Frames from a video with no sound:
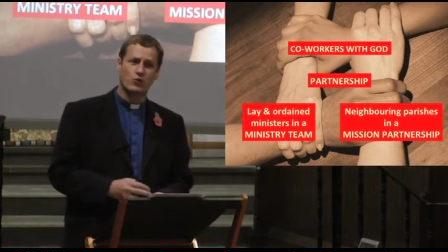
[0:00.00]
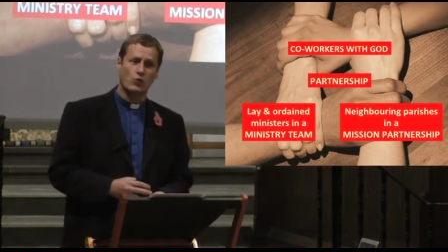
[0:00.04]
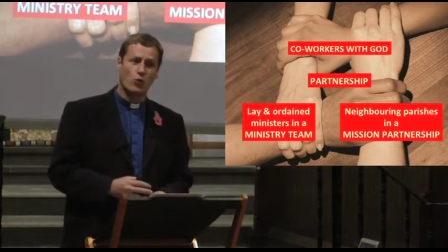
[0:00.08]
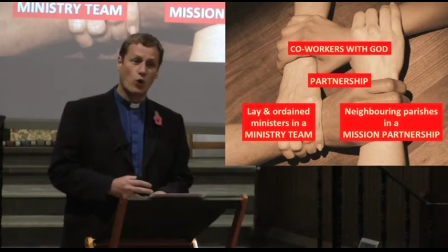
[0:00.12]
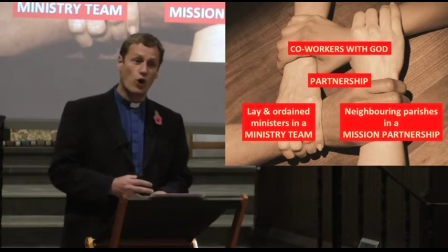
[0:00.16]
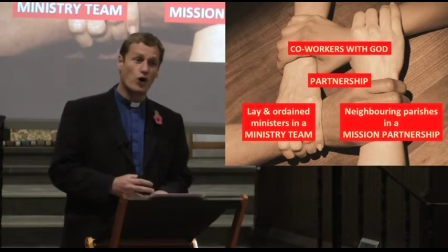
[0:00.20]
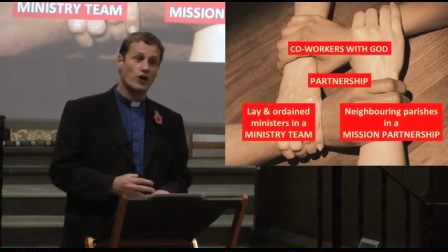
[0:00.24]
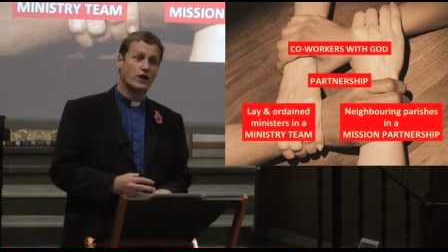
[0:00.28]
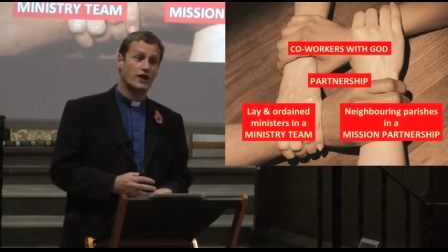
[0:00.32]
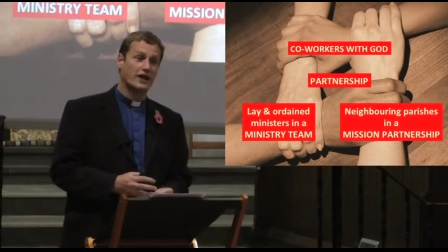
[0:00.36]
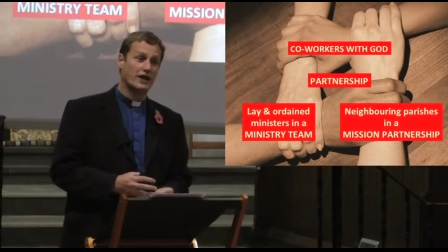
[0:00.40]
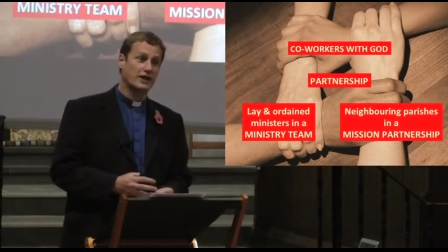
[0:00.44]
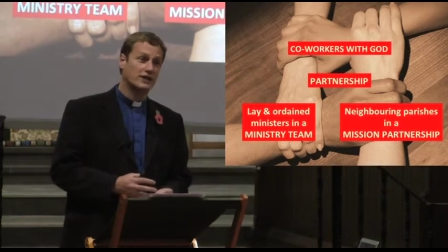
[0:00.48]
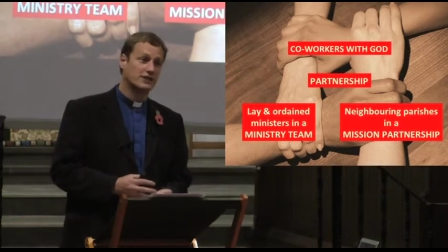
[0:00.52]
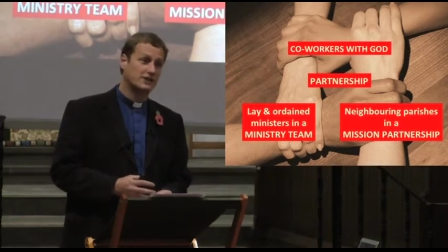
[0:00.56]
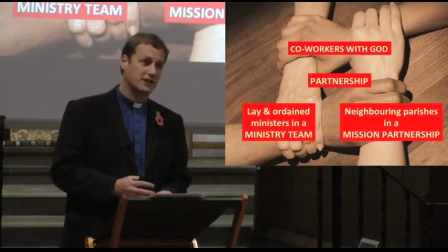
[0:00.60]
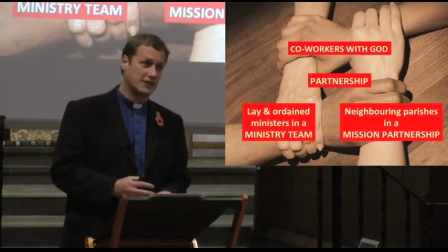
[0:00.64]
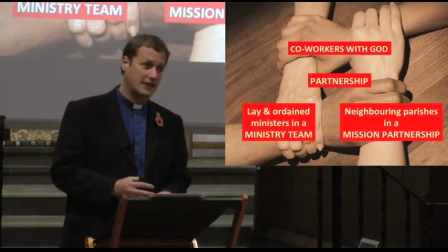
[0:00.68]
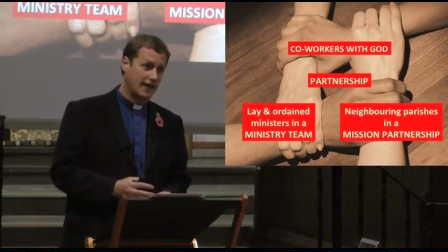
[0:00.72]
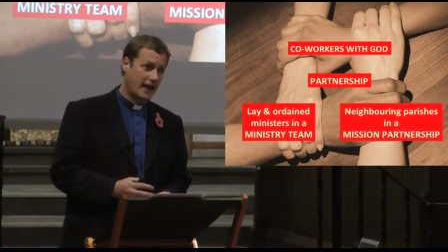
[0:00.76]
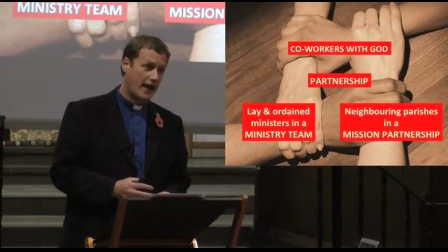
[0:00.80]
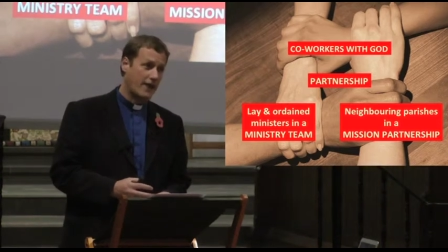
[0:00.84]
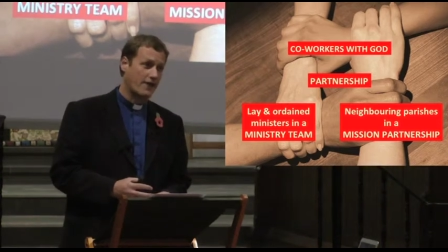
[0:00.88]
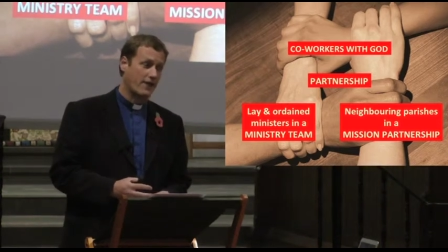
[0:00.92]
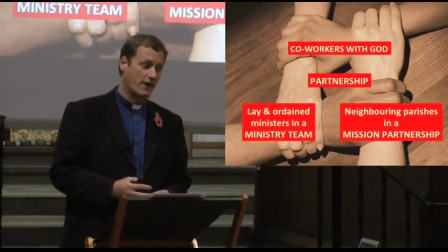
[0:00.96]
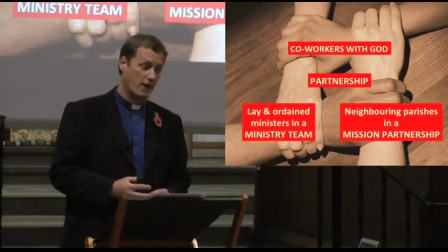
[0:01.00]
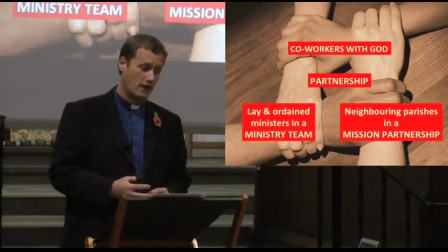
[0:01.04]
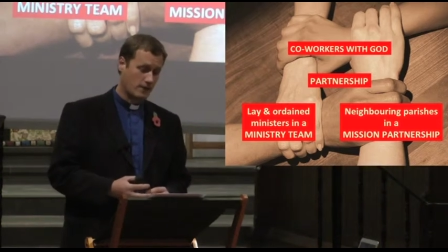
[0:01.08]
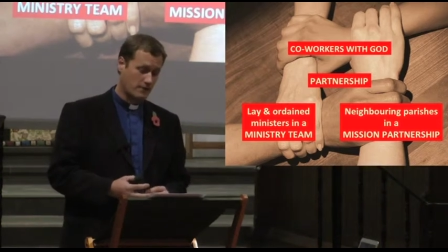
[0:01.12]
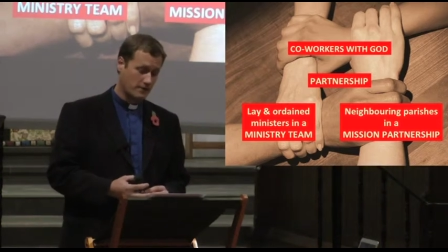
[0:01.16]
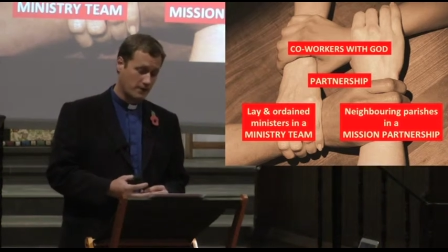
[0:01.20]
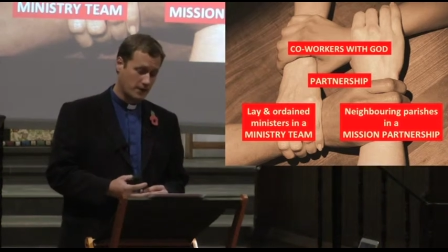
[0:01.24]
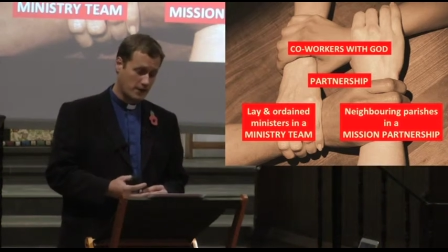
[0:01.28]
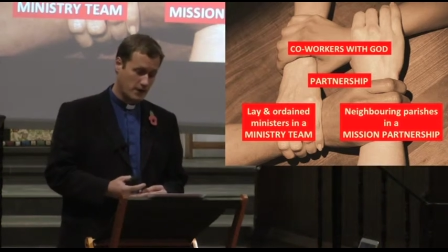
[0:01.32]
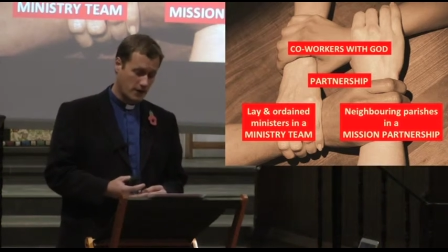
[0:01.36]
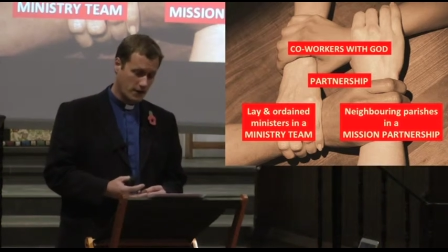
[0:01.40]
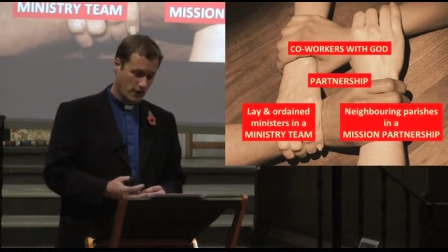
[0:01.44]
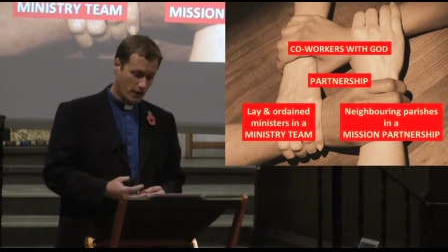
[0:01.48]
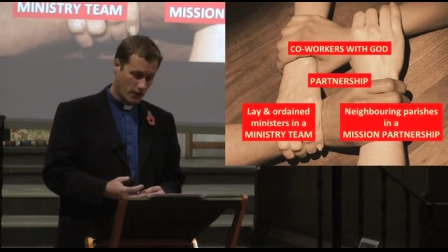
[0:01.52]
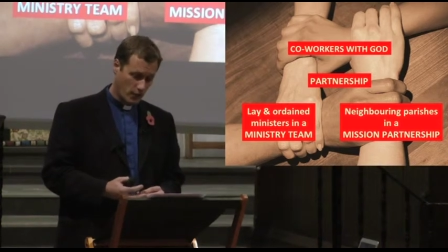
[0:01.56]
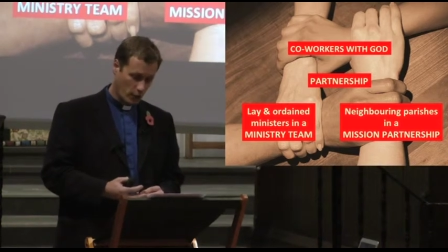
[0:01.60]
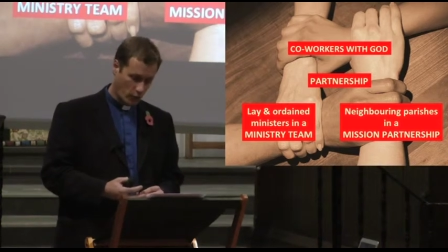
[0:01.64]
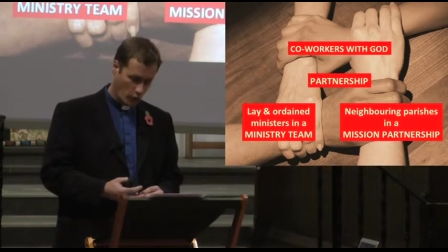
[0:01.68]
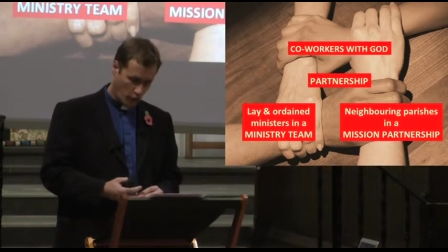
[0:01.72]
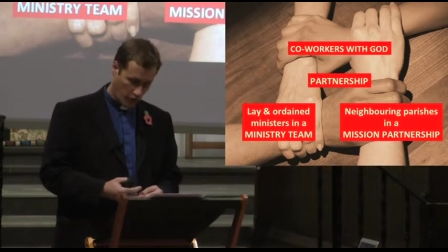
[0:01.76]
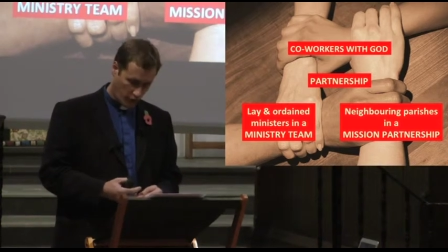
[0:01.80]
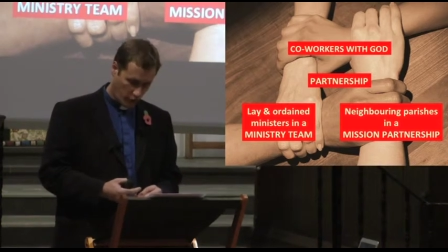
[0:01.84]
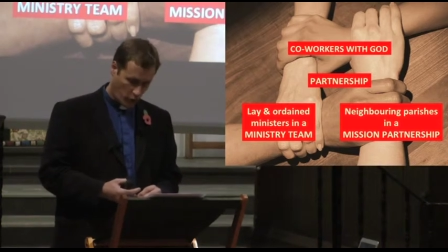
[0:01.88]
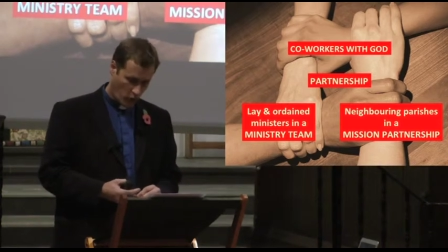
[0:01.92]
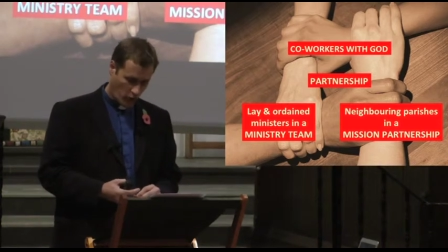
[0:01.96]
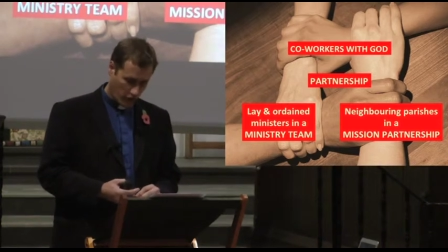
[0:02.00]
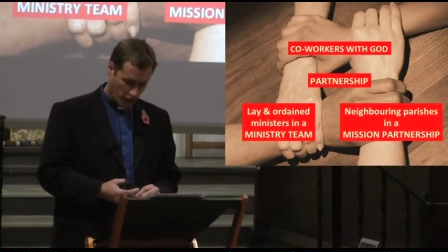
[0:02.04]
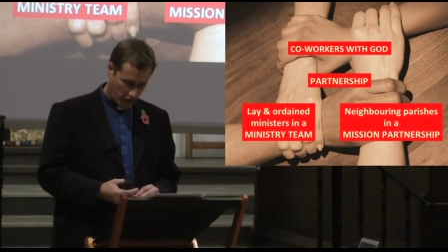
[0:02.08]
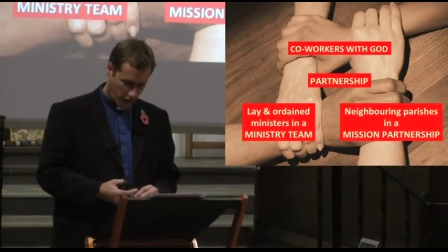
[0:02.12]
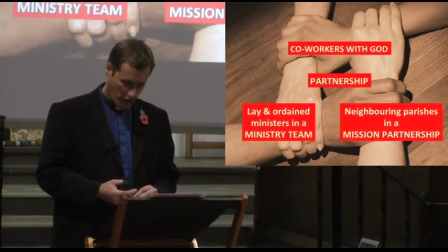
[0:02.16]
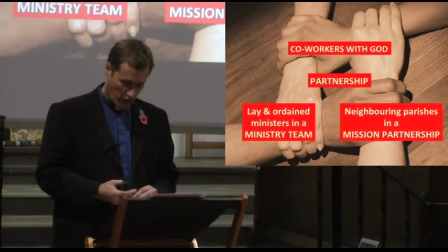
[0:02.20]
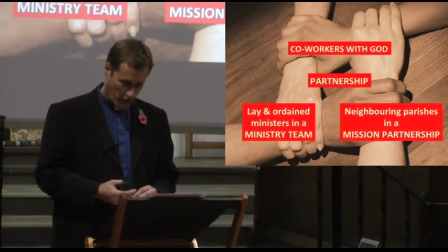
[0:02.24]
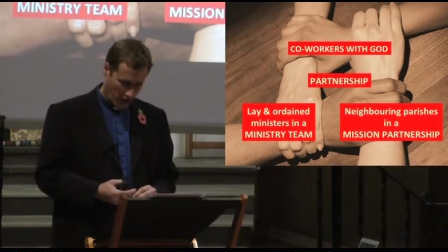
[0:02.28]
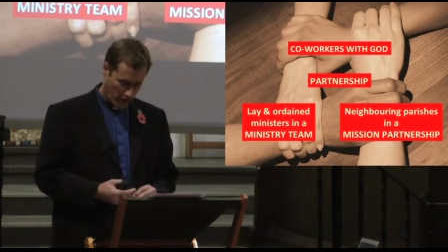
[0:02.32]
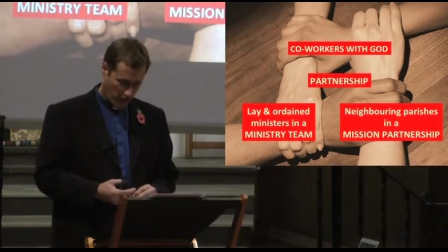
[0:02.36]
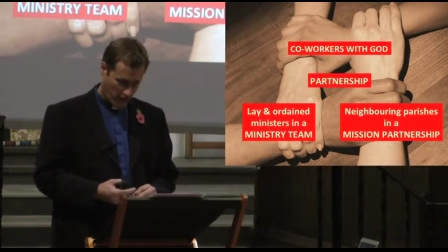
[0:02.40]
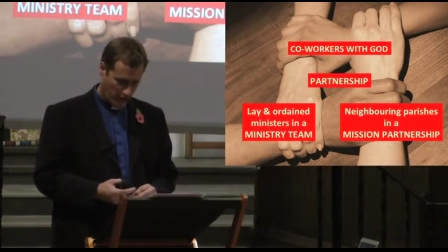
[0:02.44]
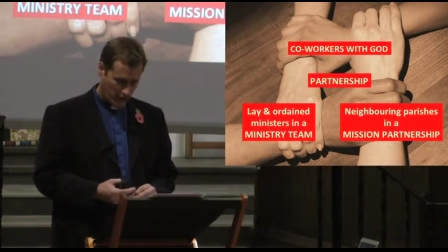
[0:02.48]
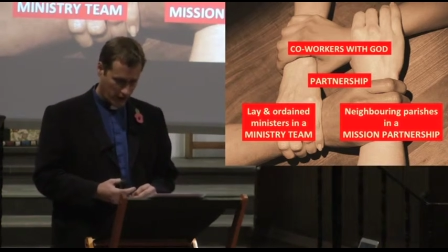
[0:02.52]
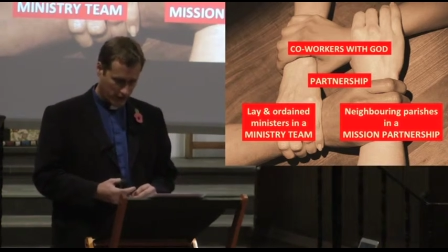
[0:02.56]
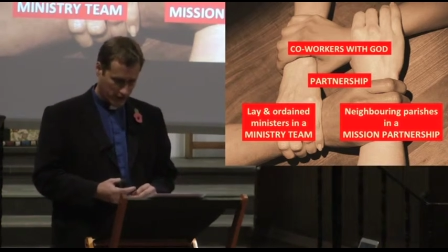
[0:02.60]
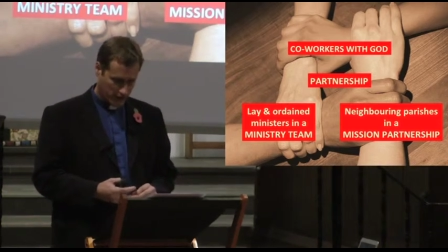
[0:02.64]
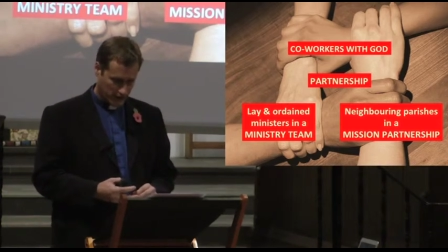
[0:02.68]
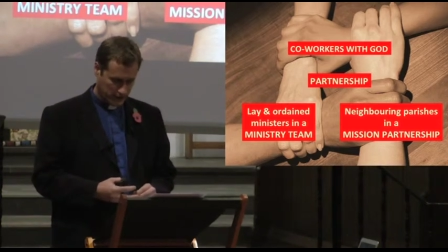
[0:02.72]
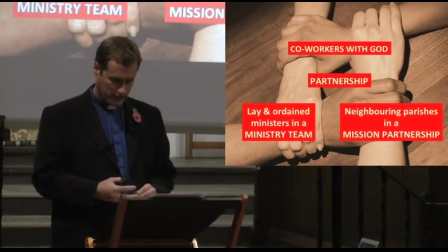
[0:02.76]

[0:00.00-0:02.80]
working together with one another,